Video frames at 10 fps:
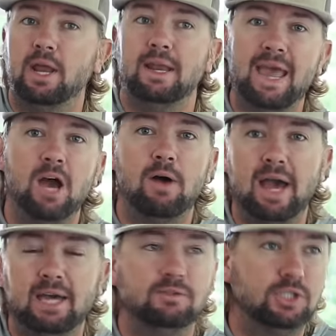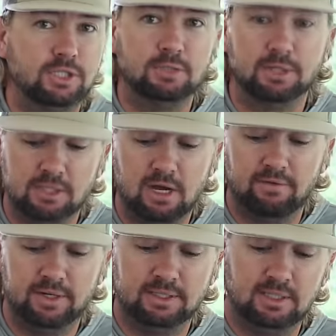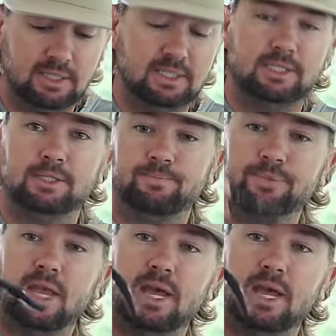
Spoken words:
And now I have just as much confidence in this